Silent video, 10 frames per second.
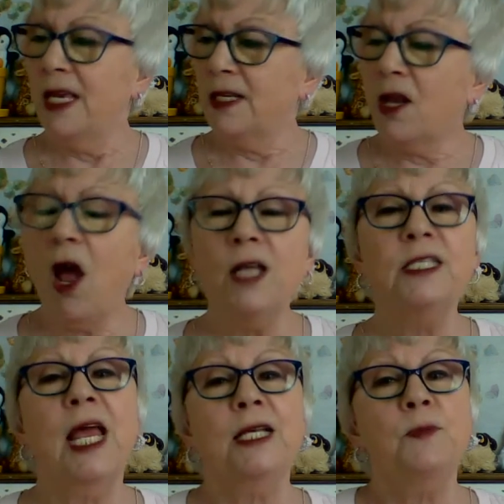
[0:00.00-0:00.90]

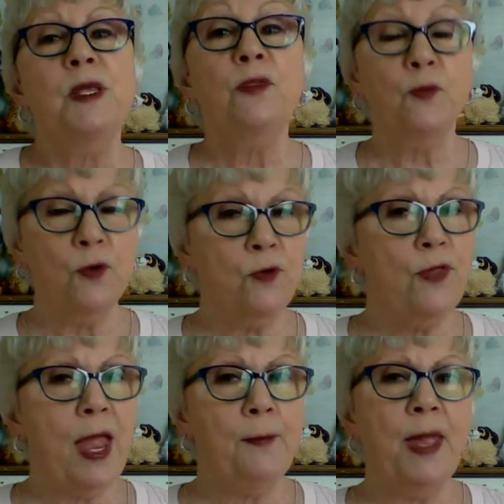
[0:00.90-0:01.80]
contact me through
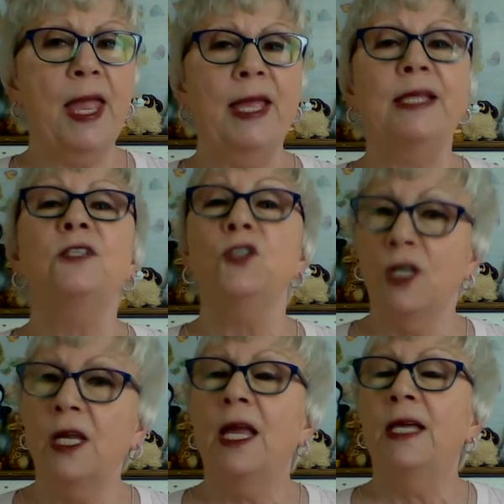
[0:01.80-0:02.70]
that page
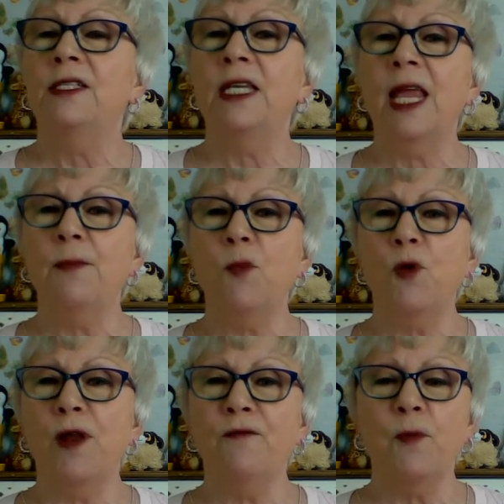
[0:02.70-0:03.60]
to get
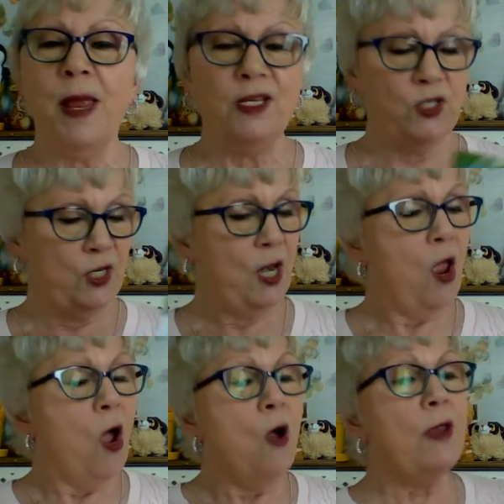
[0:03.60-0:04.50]
more information.
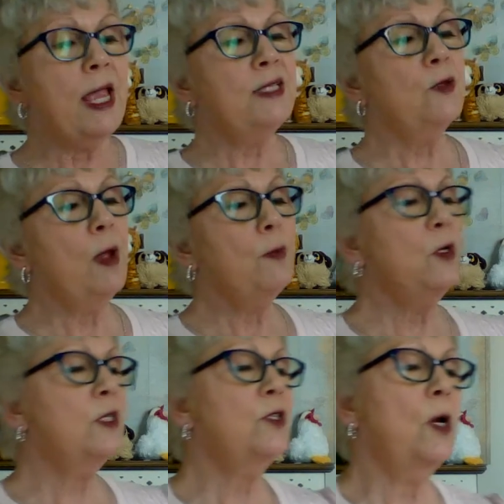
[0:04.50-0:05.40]
Okay, so I'm going
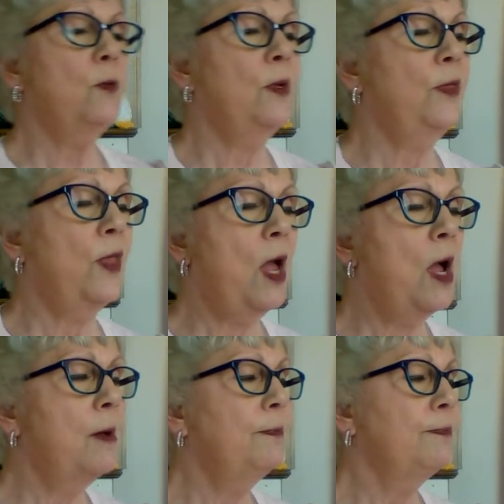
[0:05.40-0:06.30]
to start with
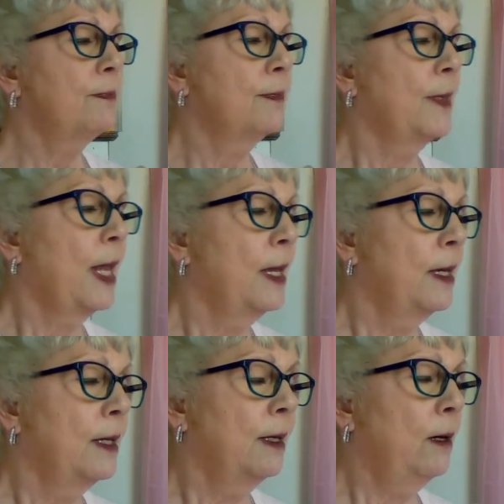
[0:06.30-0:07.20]

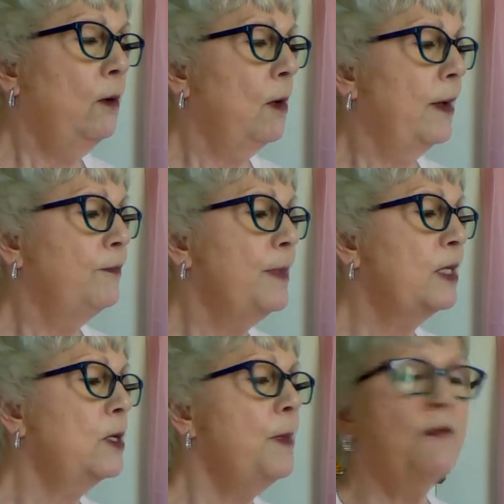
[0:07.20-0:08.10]
I've
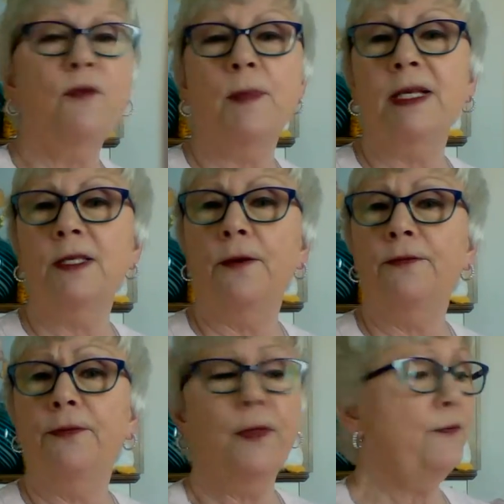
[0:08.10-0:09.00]
mixed them up for
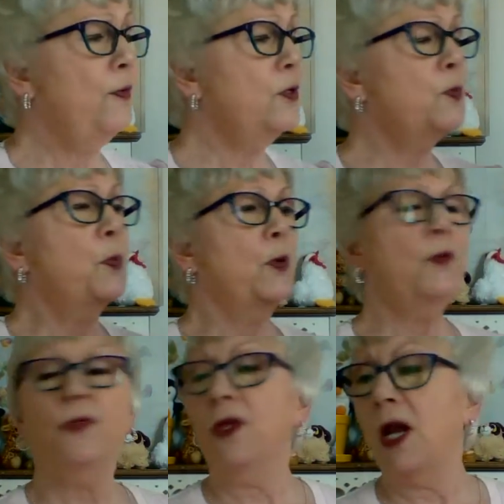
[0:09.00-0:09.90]
myself. The first book
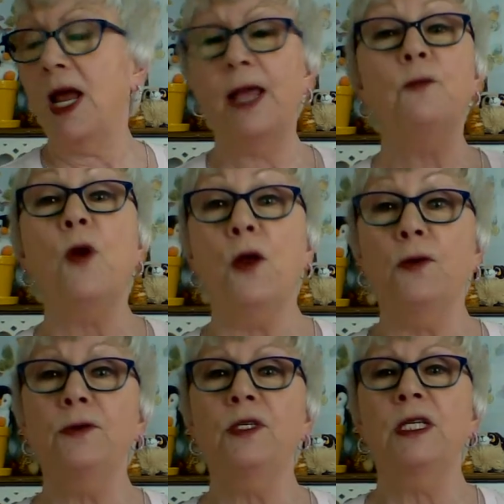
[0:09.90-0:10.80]
that I
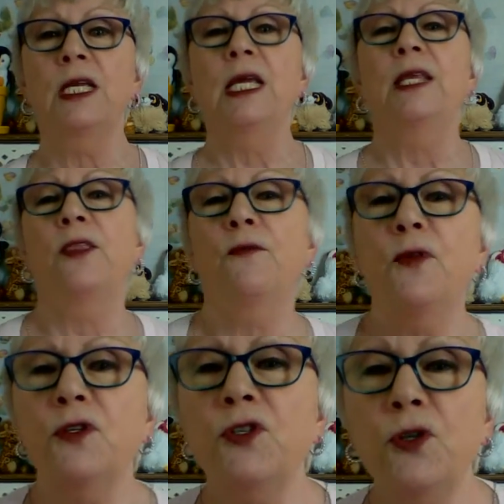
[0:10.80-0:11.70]
wrote, the
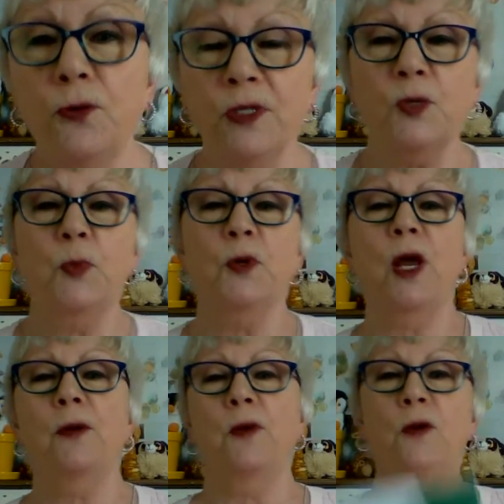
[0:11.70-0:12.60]
first children's book
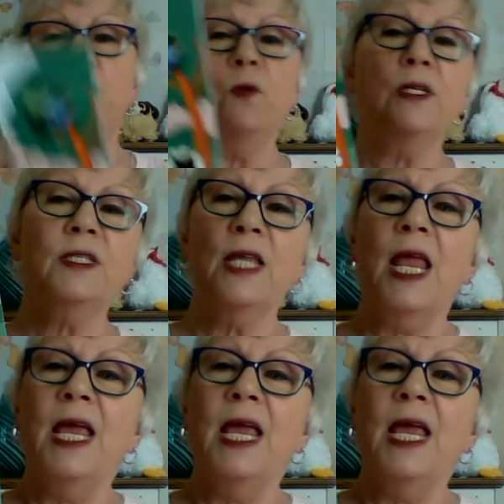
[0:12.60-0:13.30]
I wrote, was